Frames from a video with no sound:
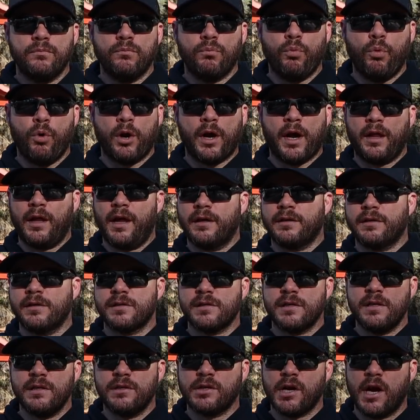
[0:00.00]
would I like to
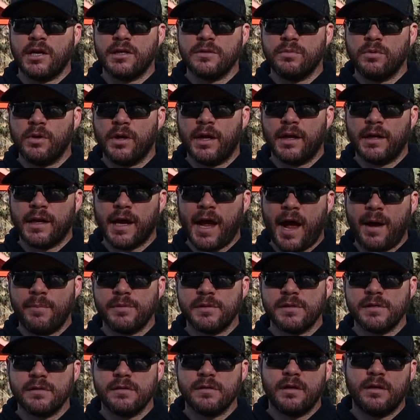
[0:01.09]
see changeable end
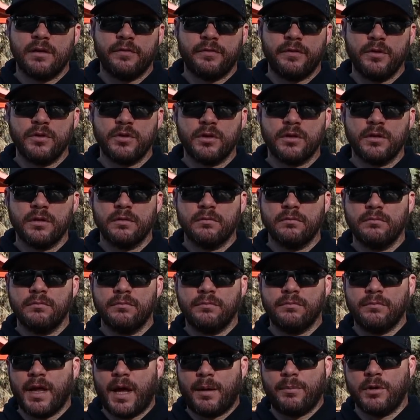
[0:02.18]
caps in the future?
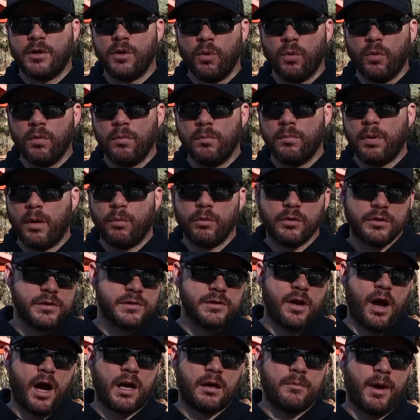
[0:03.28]
That'd be cool. But we're just
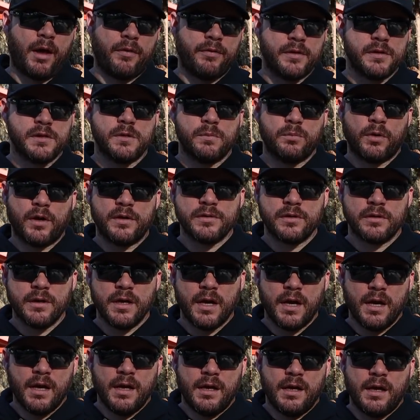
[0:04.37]
talking about this suppressor
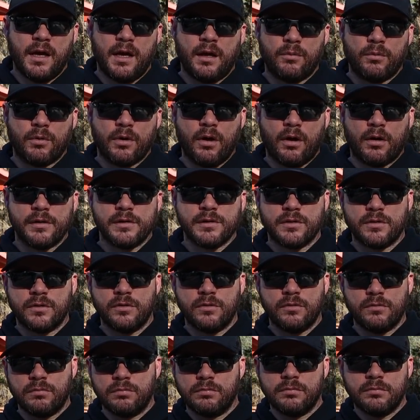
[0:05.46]
in regards
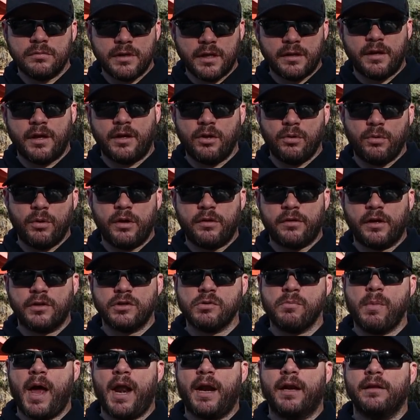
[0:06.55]
to did they do anything
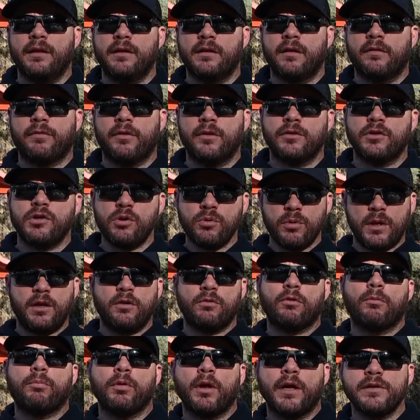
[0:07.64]
dramatically different? Do you need
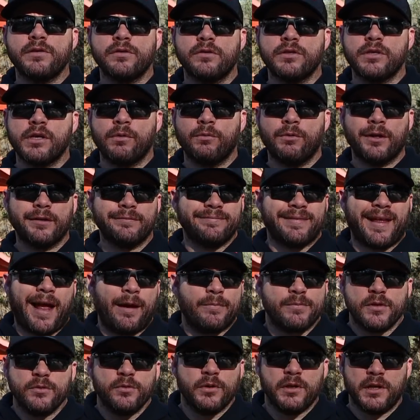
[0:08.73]
to replace your Gen 1?
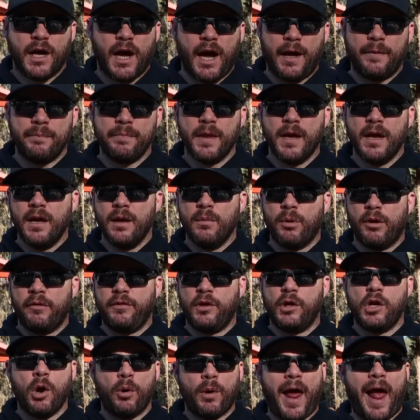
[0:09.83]
Absolutely not. But if
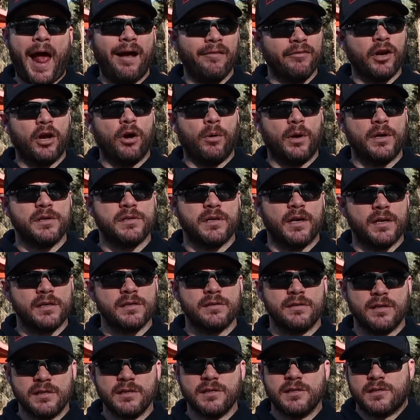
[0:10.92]
you don't have an
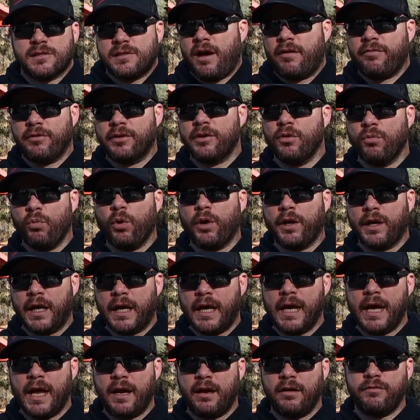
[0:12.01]
OSS, this is definitely the one to
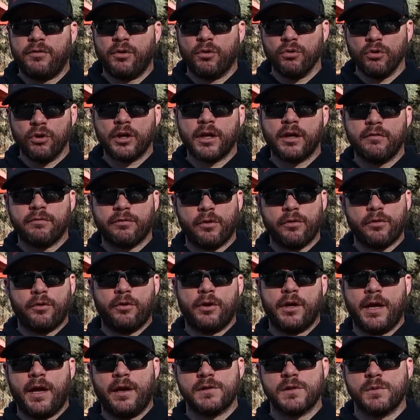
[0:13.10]
get if you're looking for a
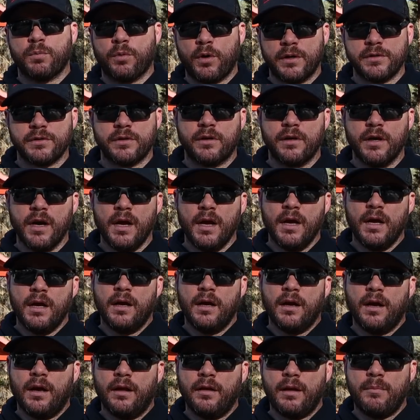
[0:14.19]
30 cal suppressor.
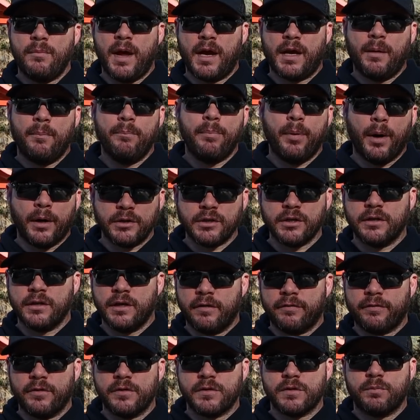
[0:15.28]
Uh, they make a bunch of
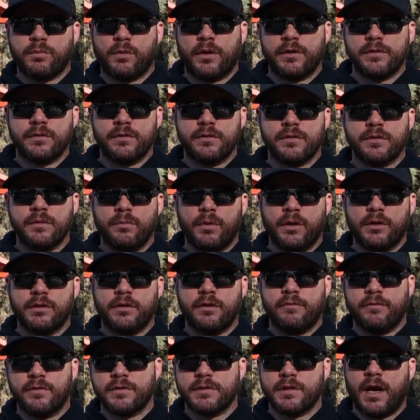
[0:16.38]
different suppressors and a bunch of
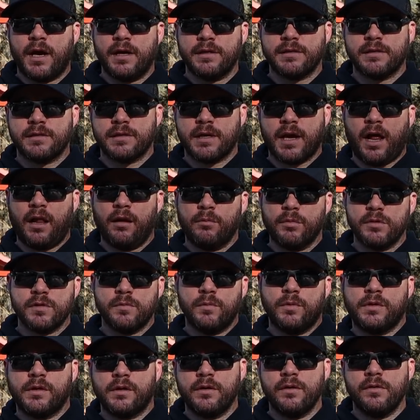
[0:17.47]
different sizes and calibers and
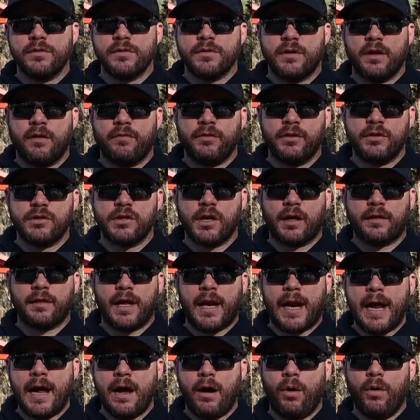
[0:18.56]
materials, so definitely check
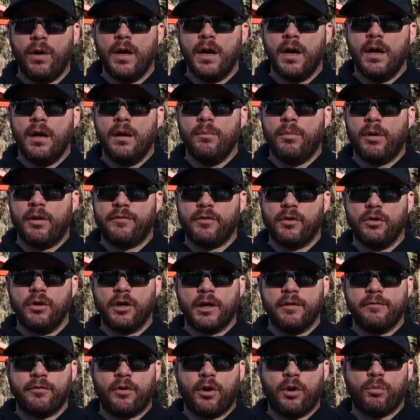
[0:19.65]
that out. But if you're
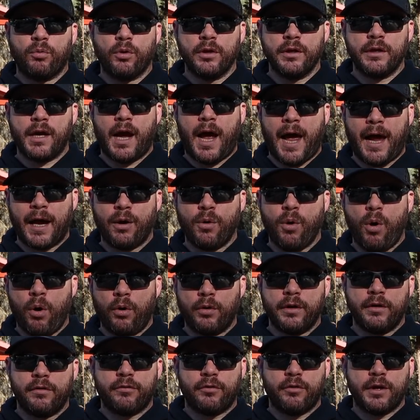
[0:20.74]
looking for a really high
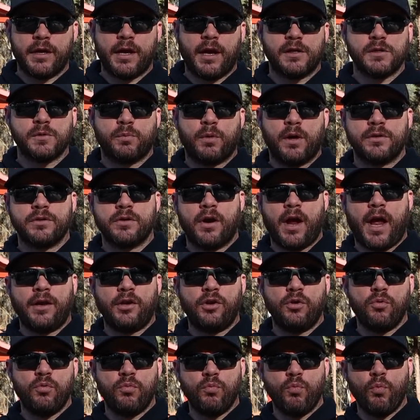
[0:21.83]
quality 30 cal suppressor and
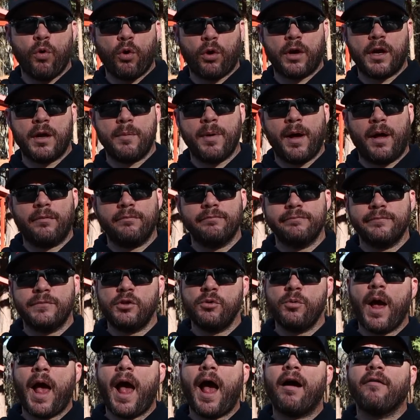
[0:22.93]
you worry about
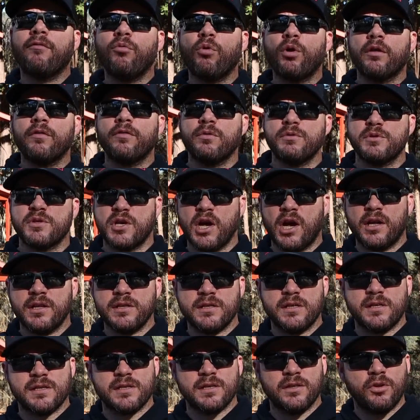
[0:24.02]
you have one of those guns
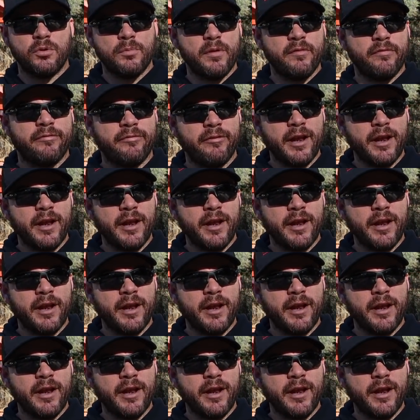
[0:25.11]
that is a little bit